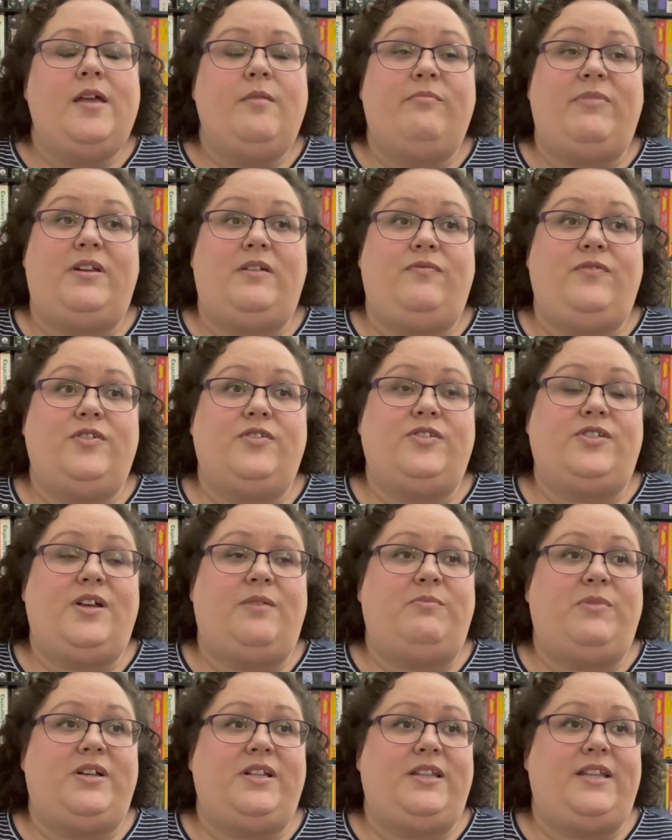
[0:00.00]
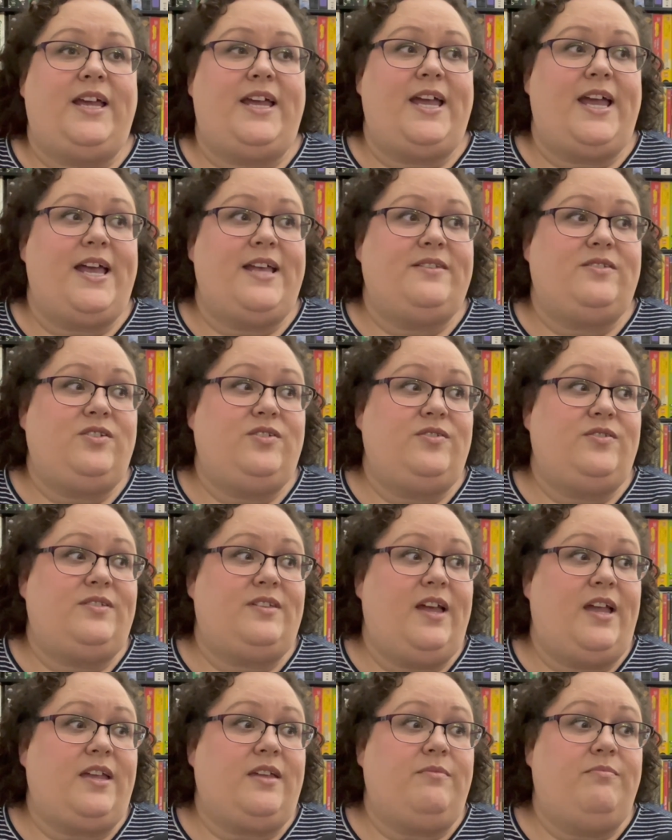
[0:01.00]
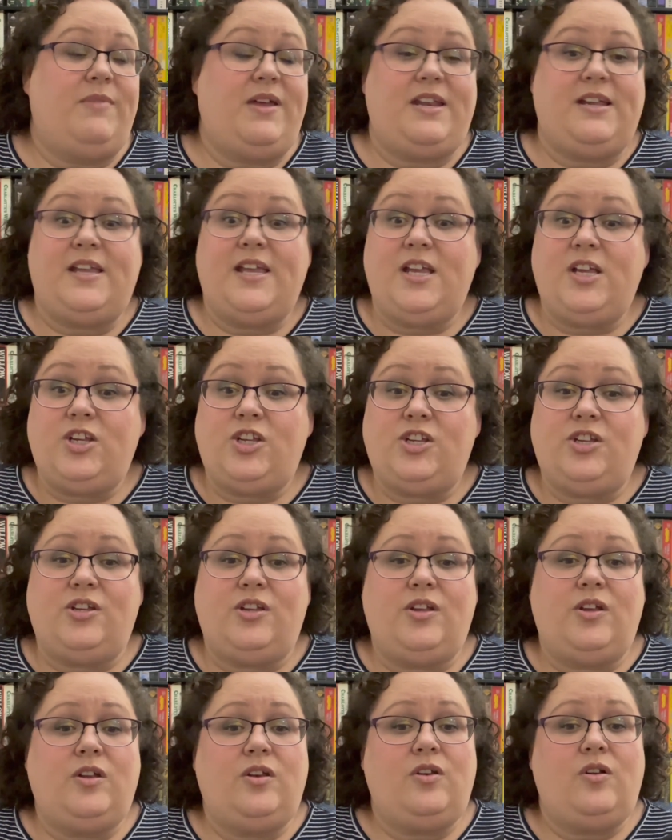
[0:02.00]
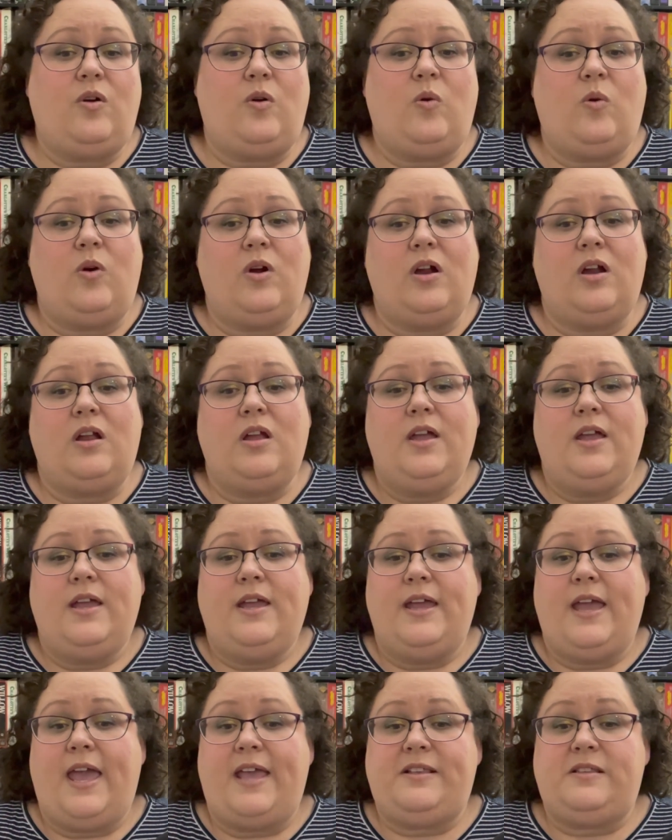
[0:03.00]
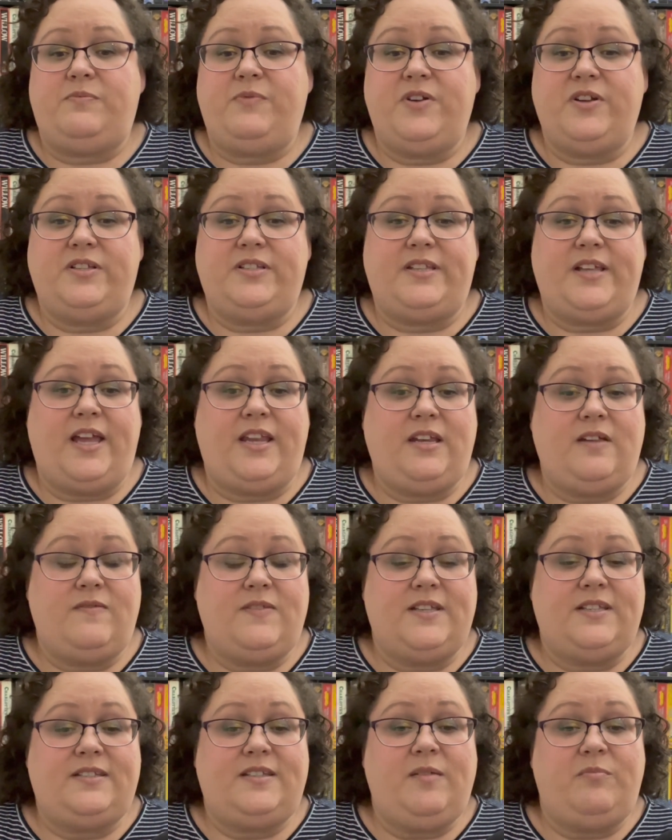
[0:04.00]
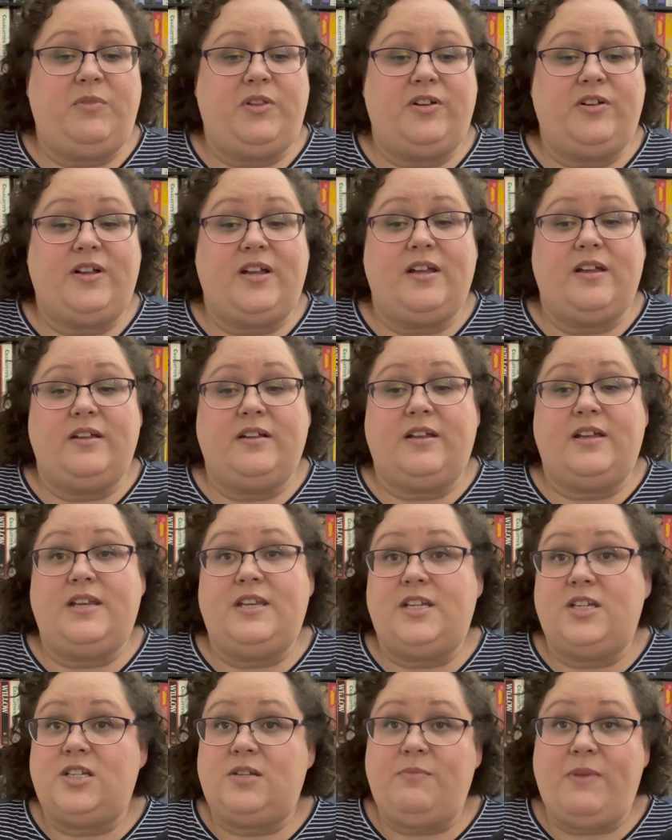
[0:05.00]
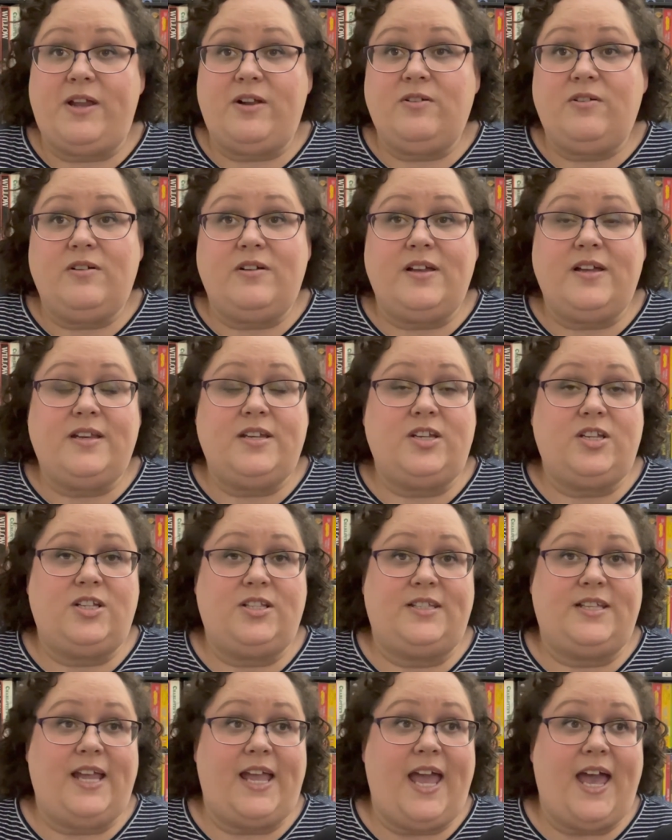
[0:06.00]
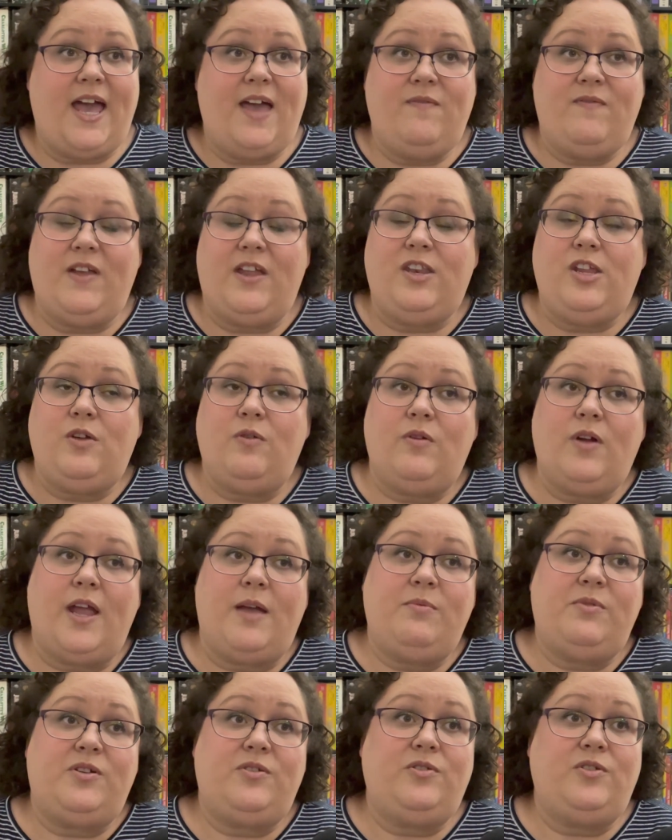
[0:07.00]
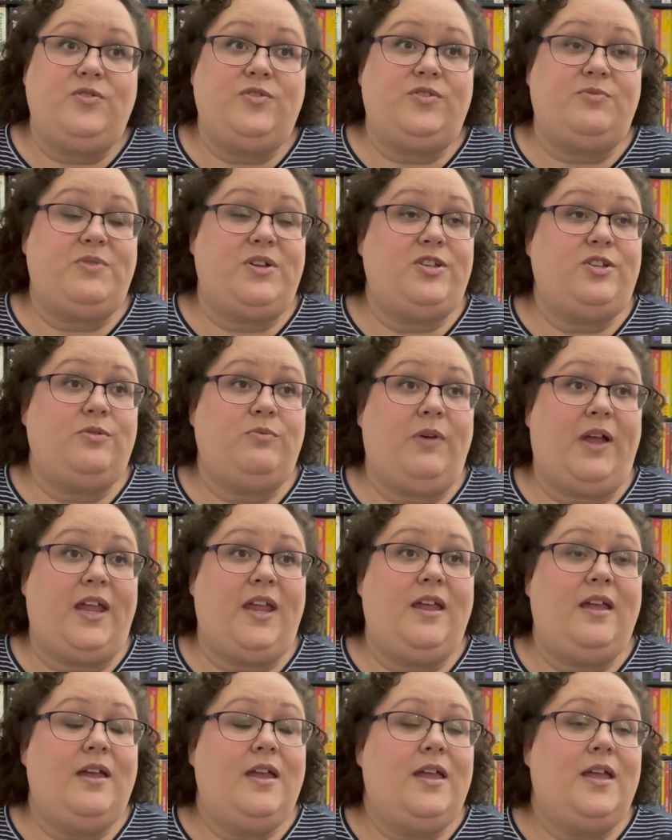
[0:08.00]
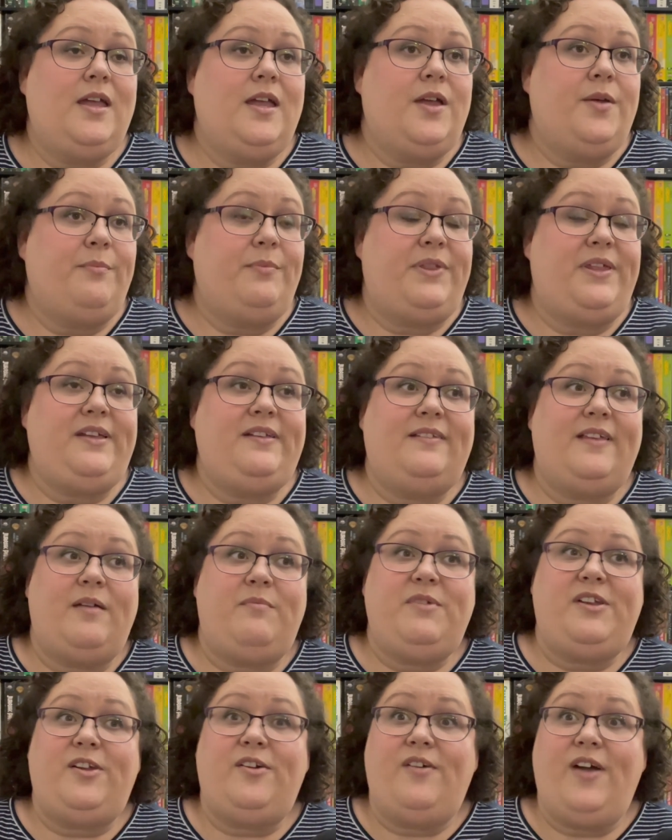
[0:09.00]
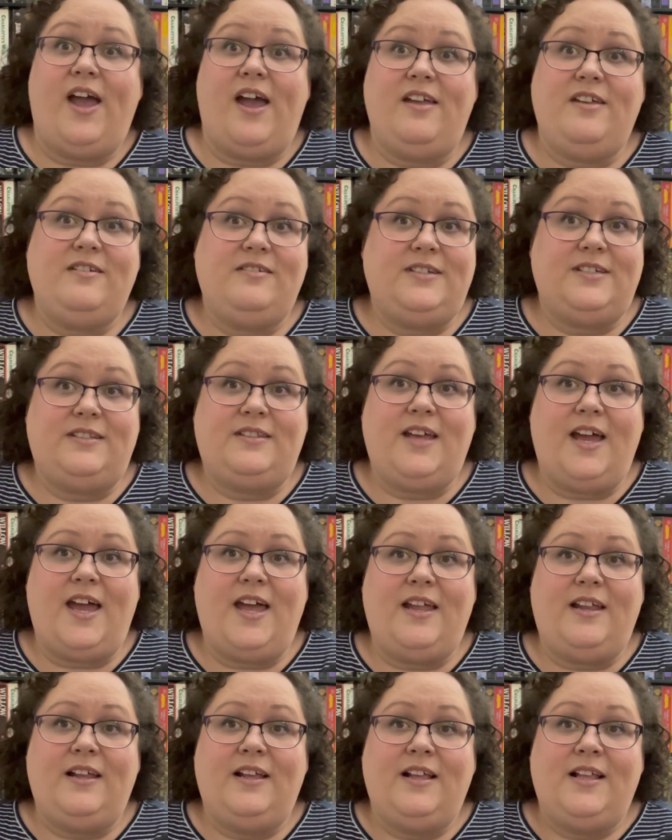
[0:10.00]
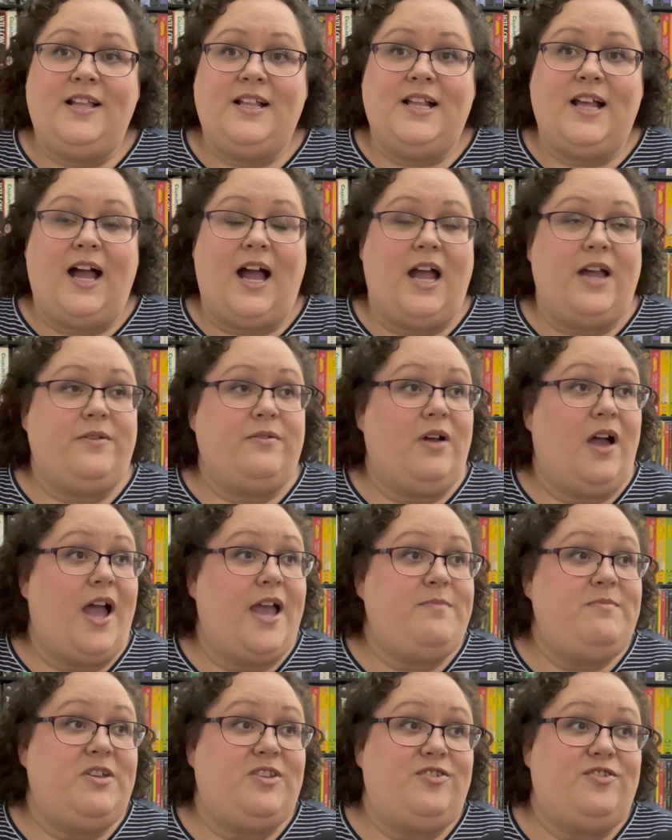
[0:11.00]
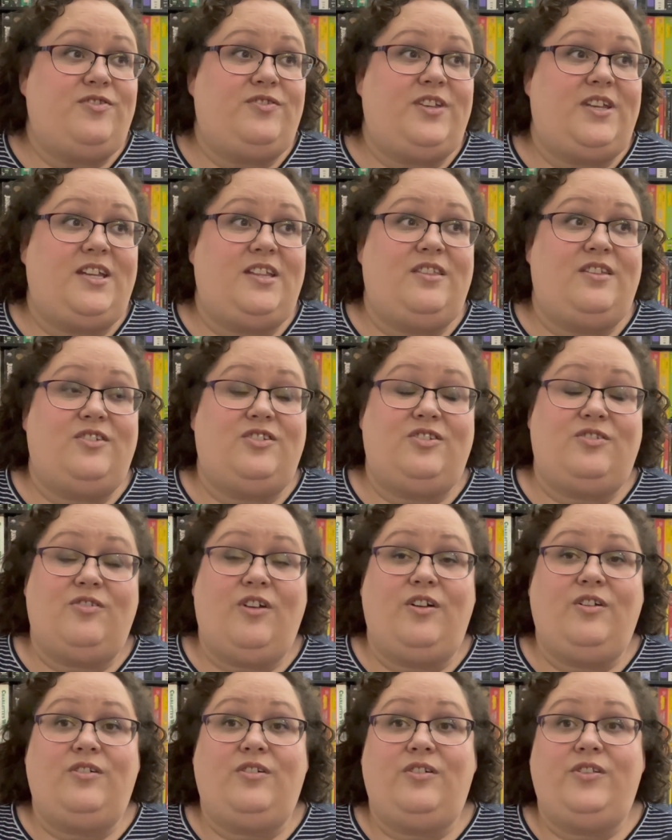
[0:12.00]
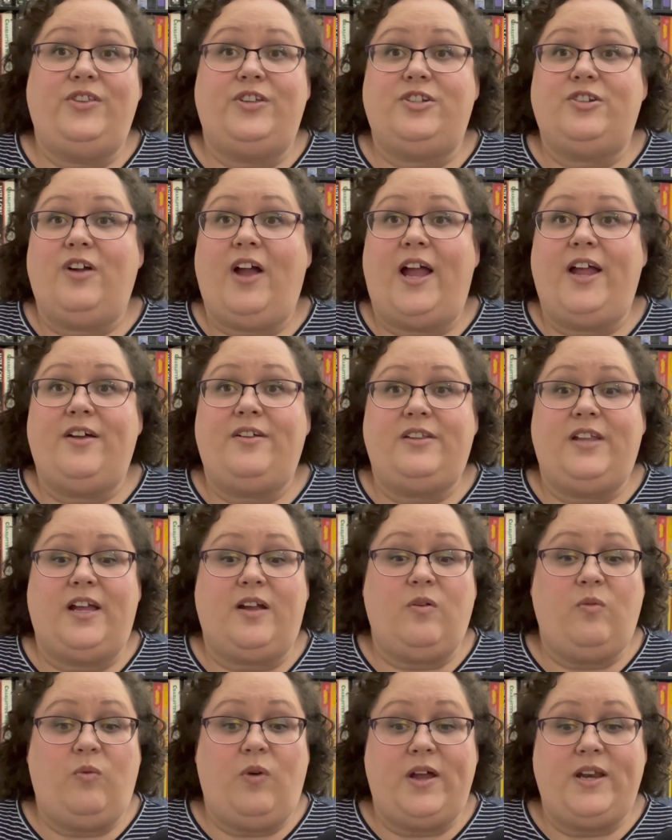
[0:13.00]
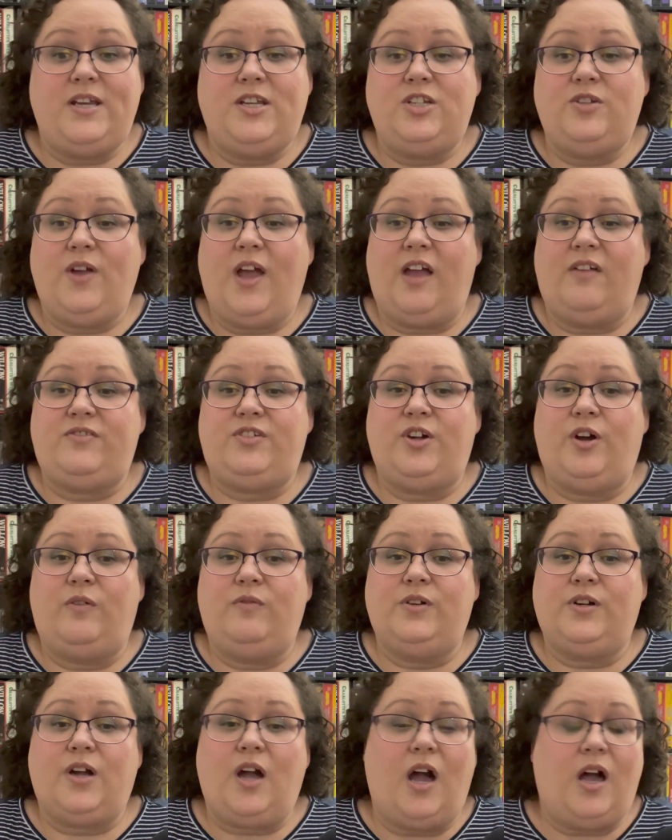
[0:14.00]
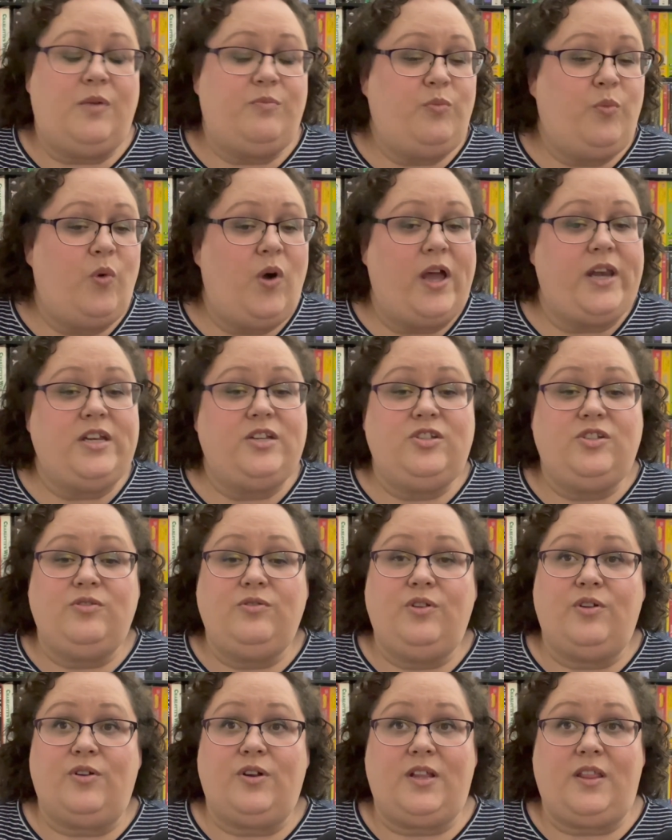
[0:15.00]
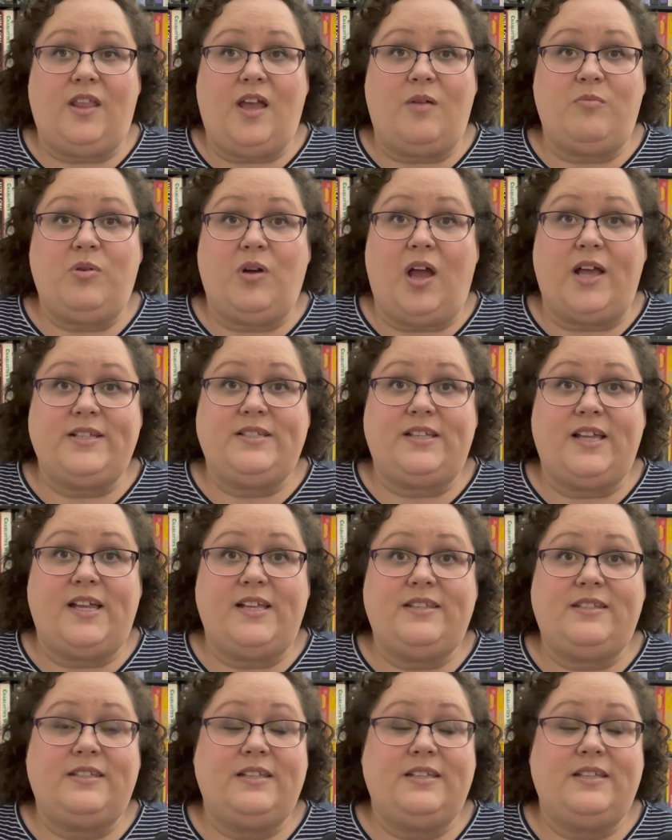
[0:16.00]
But if you're someone that has used like medication or experienced any of the similar medical conditions I have, and you were able to lose a bunch of weight, please let me know how you did that. I'm interested in the struggle and the trial. Like, what did you have to overcome? What did you learn in that process?